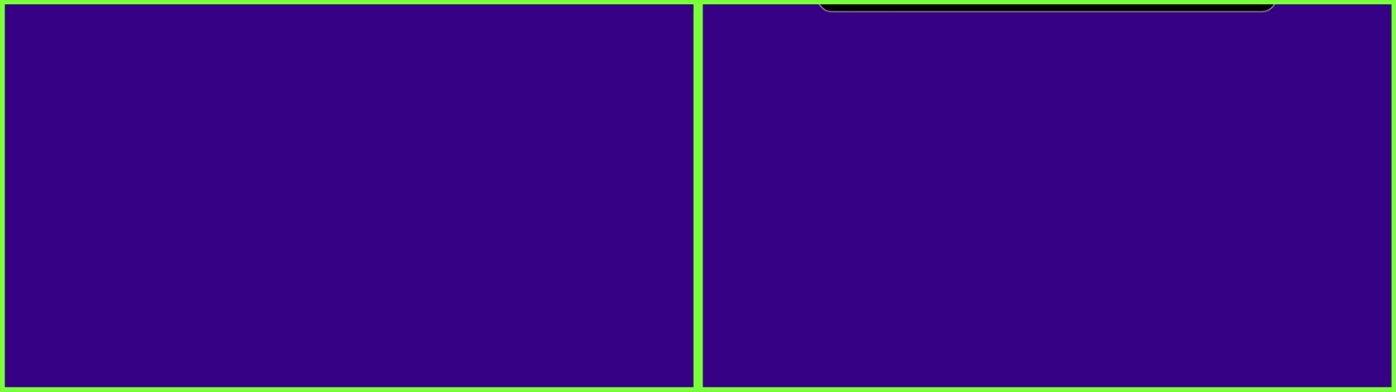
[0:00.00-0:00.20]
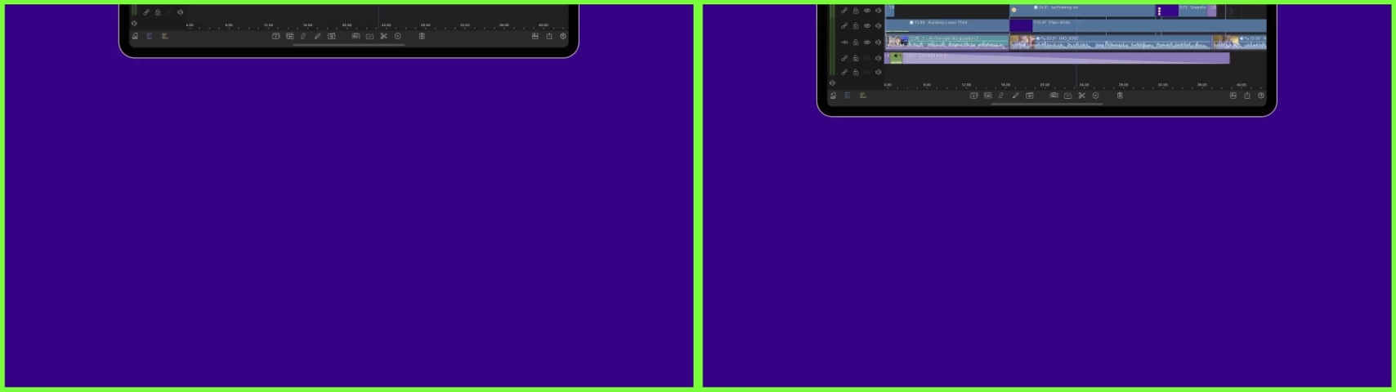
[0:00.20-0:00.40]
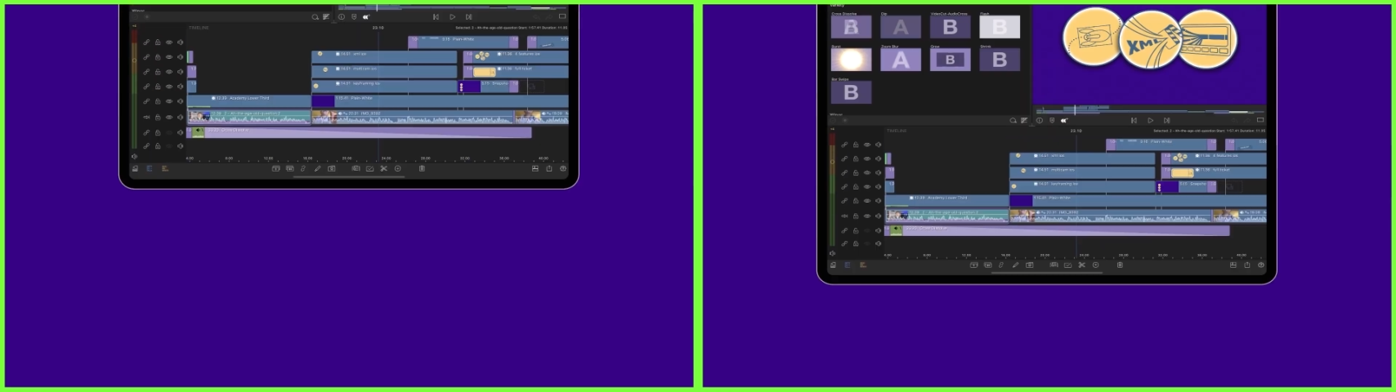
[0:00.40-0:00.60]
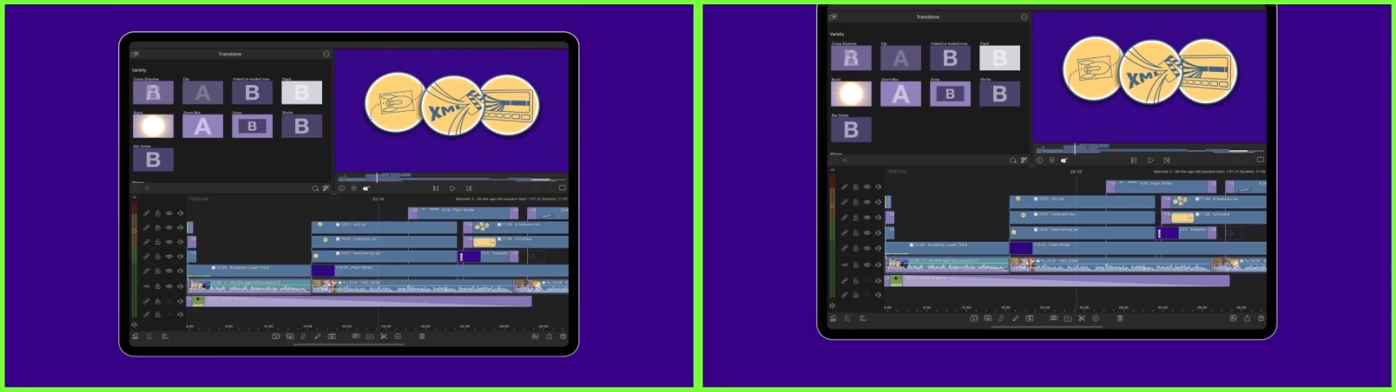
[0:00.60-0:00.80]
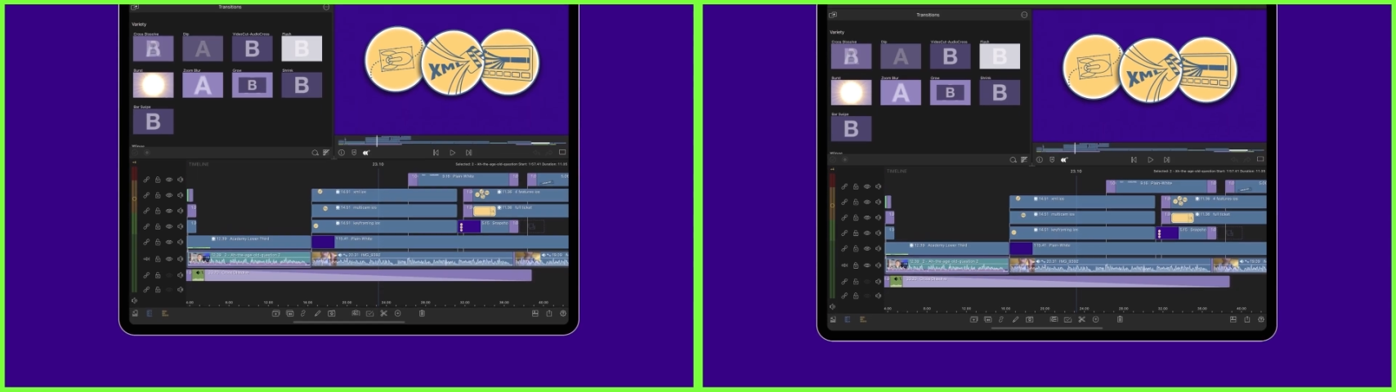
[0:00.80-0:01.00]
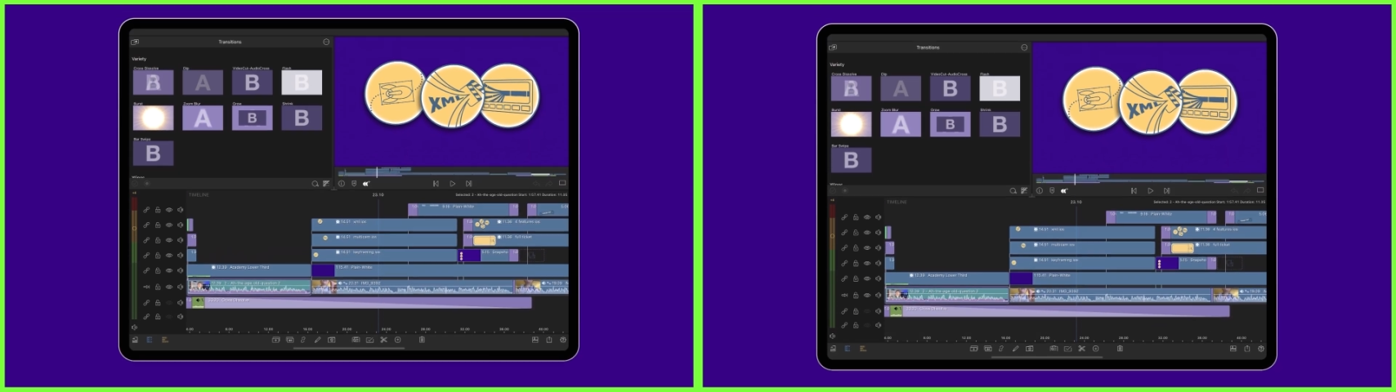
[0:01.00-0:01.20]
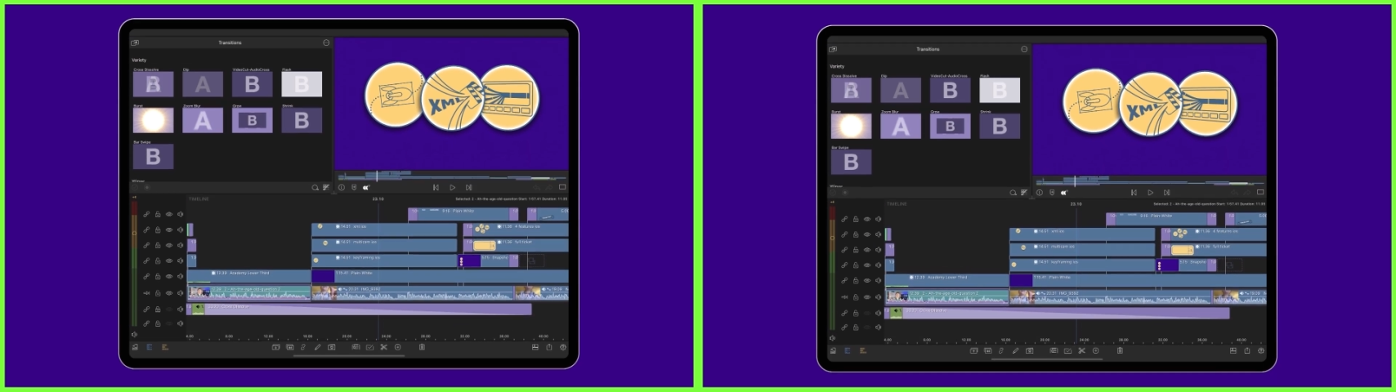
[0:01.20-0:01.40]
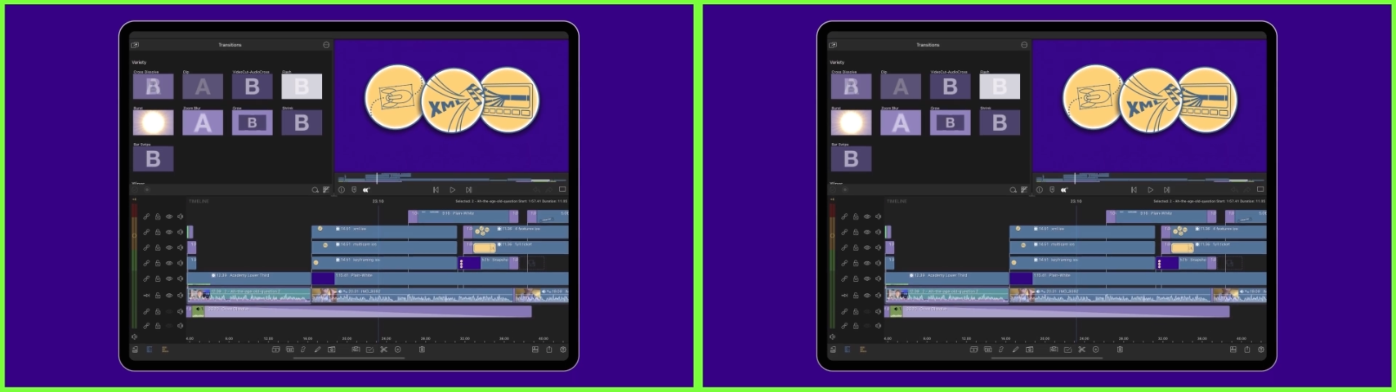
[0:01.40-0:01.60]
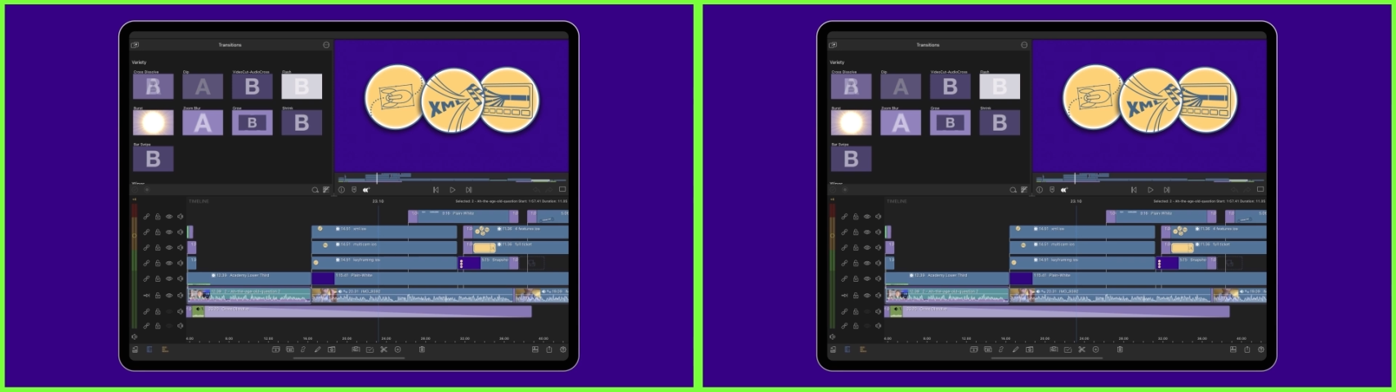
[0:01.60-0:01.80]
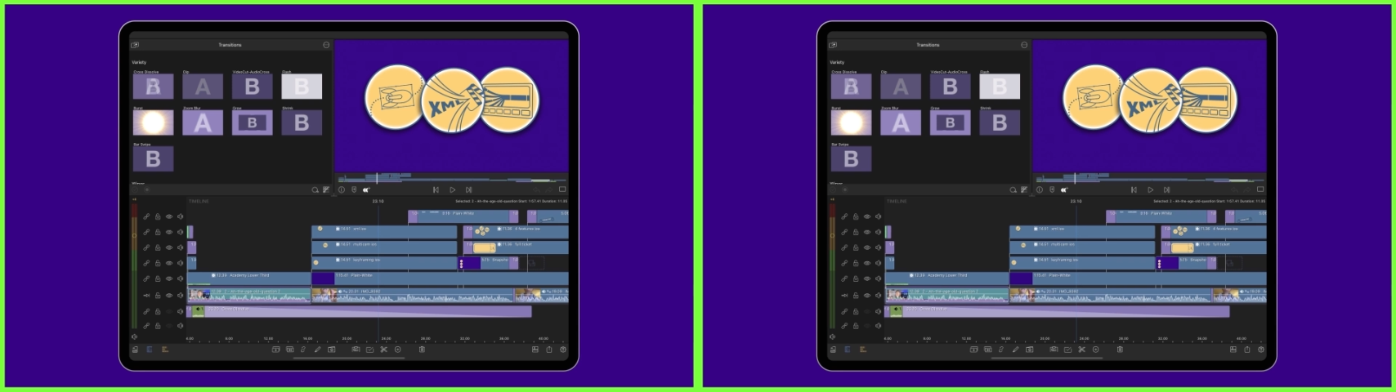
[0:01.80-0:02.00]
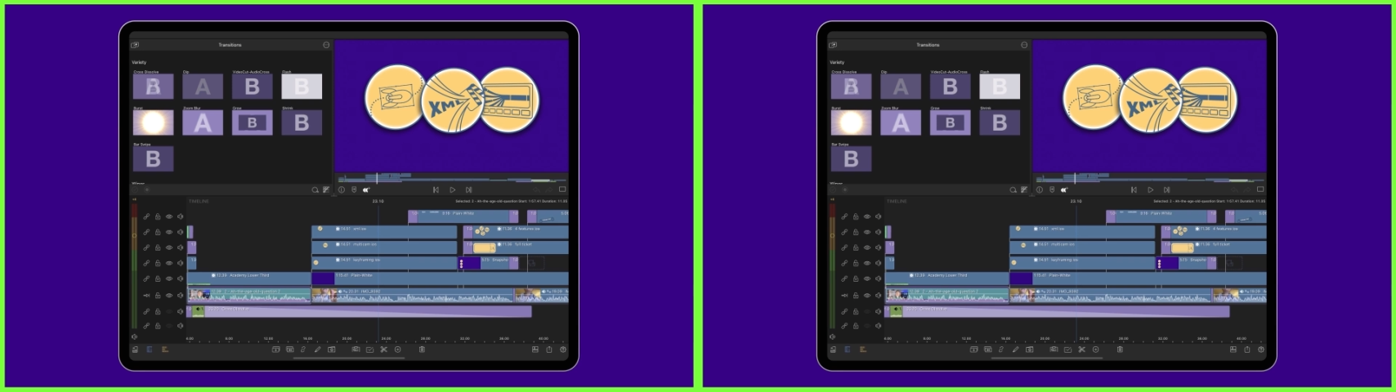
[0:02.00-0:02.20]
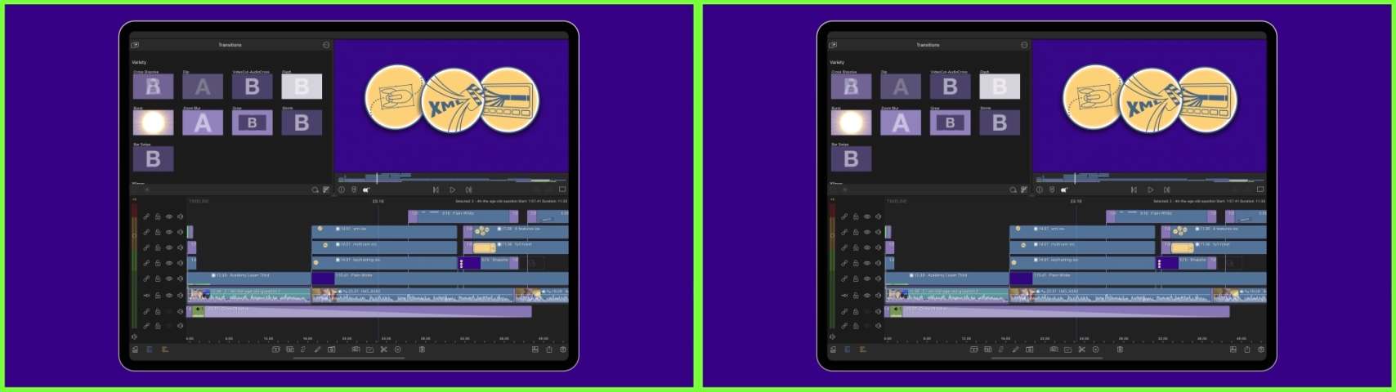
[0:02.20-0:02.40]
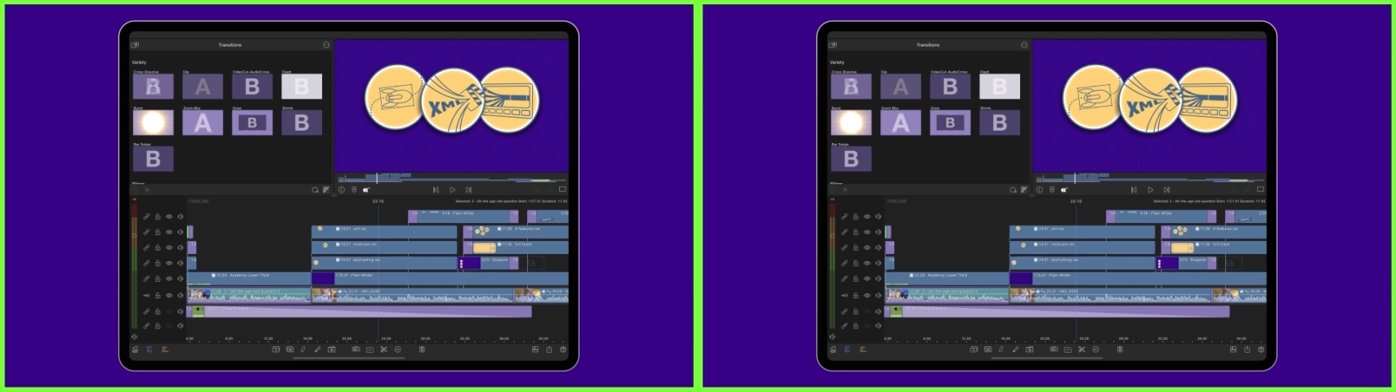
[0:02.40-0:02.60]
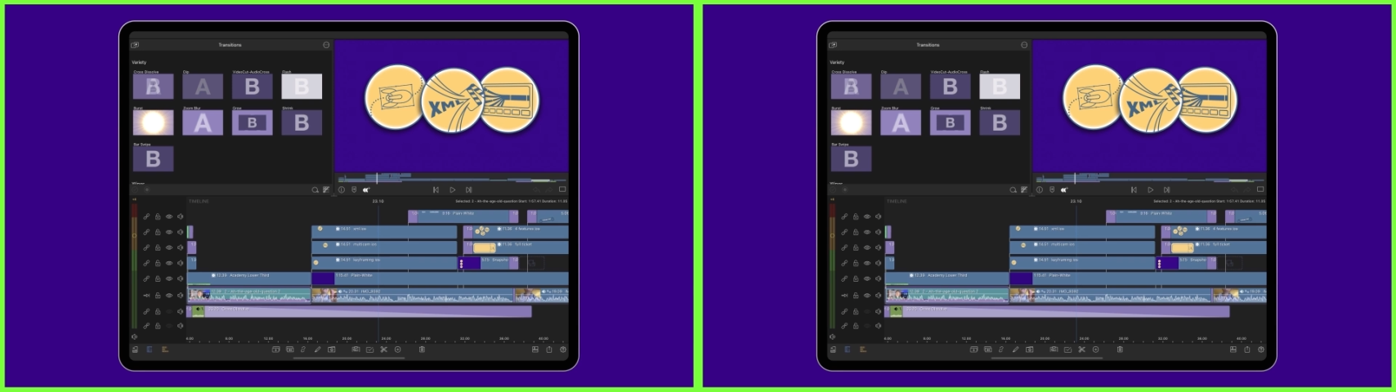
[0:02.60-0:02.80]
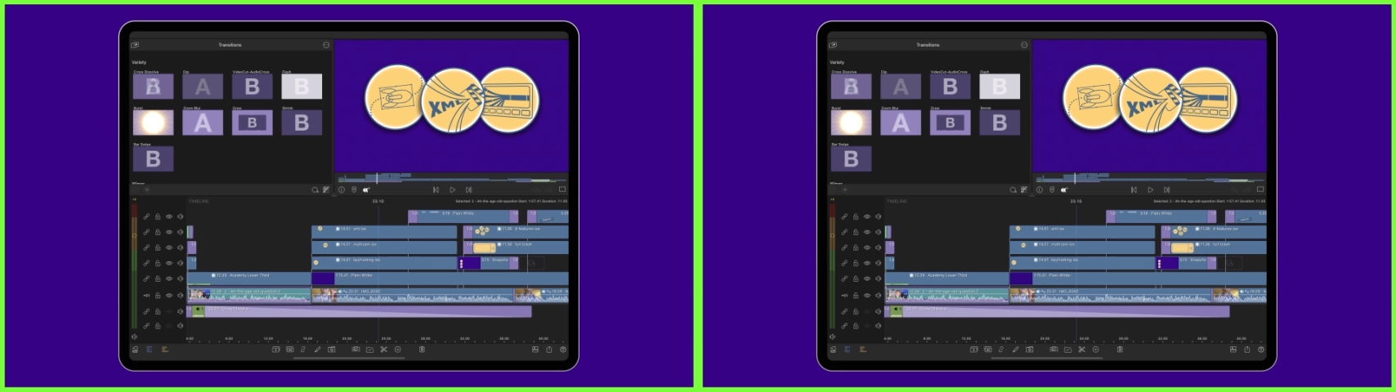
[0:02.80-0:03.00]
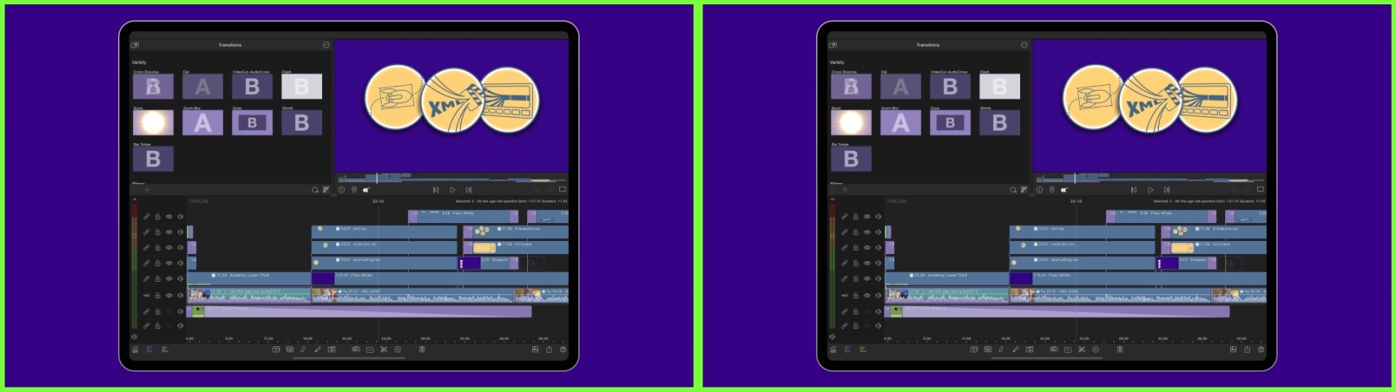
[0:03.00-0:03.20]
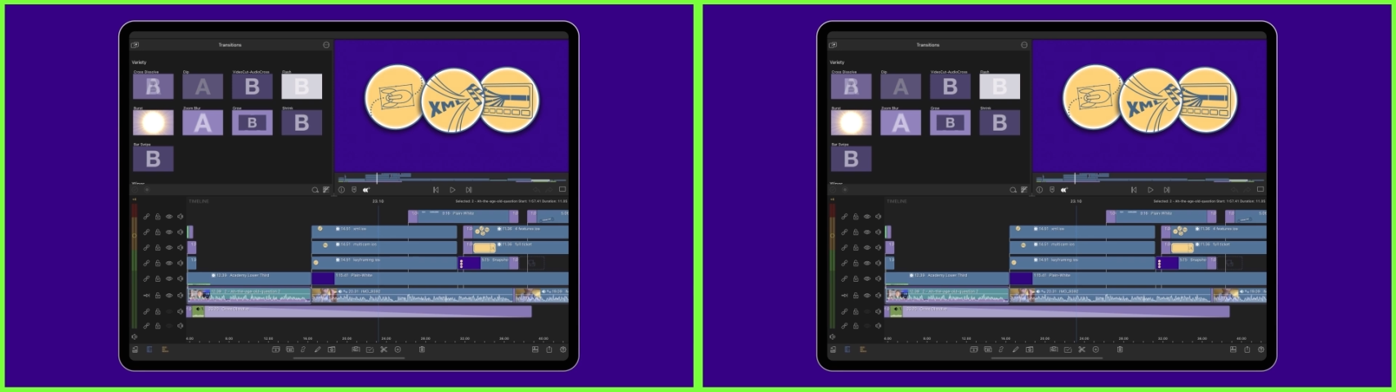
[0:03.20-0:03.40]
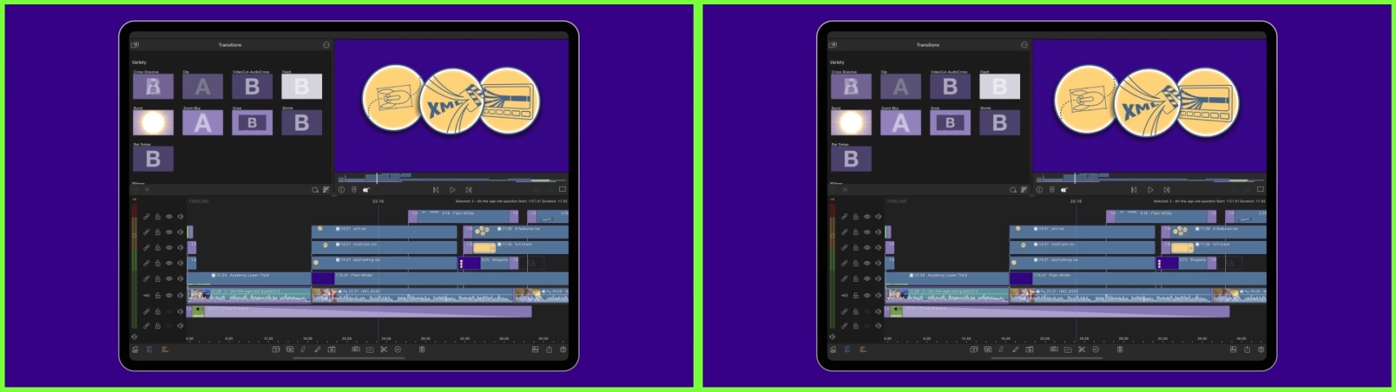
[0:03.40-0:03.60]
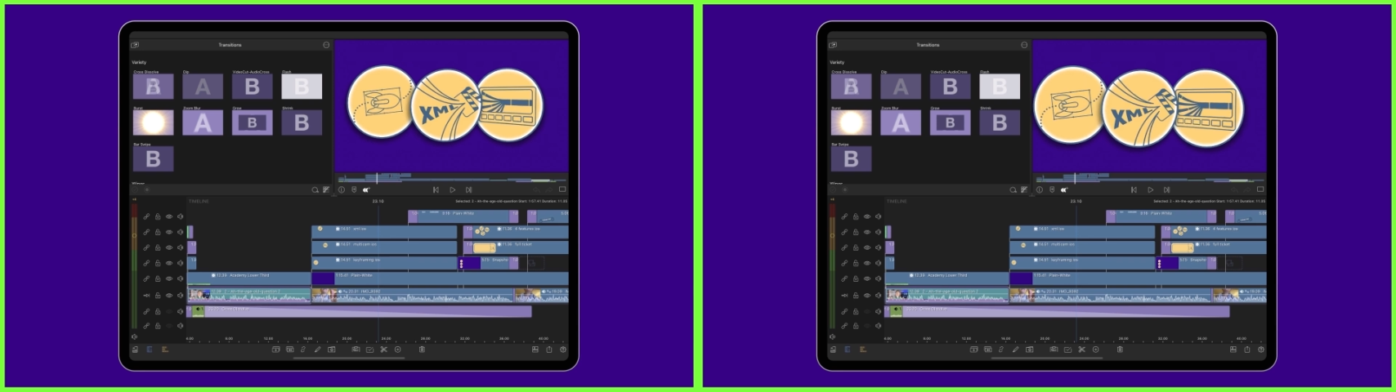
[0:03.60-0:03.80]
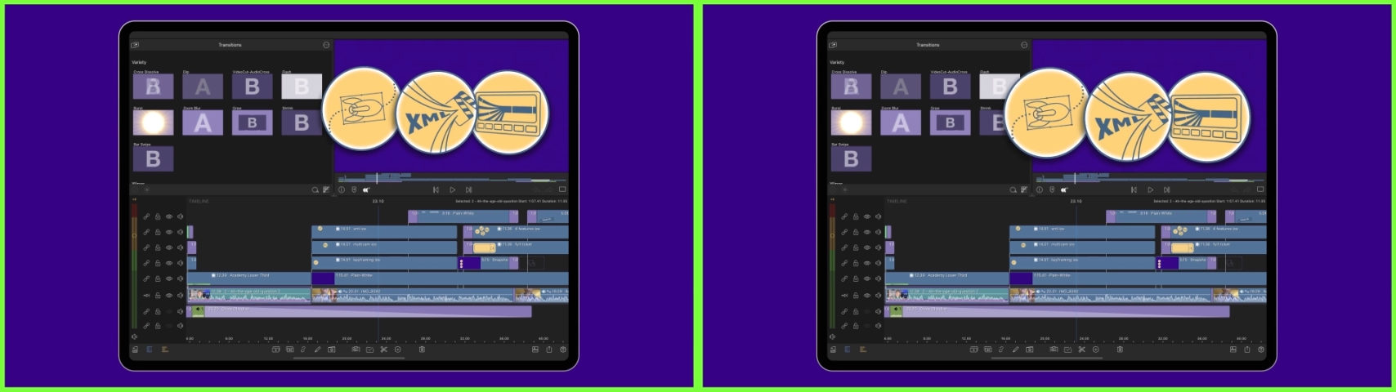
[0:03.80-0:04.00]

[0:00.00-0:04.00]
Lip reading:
Nobody's mouth can be seen.